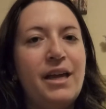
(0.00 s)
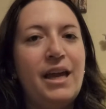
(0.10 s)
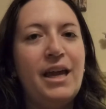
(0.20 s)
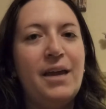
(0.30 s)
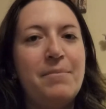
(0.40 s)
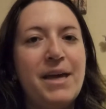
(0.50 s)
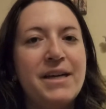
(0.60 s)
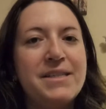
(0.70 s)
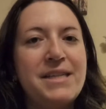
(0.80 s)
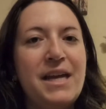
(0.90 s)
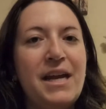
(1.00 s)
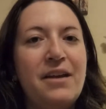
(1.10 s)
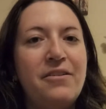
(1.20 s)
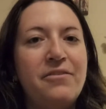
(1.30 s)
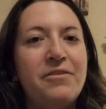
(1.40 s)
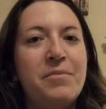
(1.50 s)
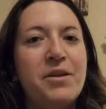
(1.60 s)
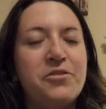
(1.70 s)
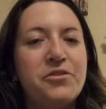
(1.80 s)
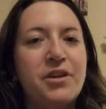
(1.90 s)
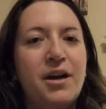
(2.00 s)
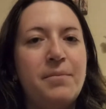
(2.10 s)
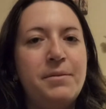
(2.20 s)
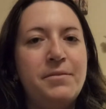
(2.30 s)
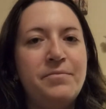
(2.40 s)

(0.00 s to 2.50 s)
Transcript: a magazine from another shop,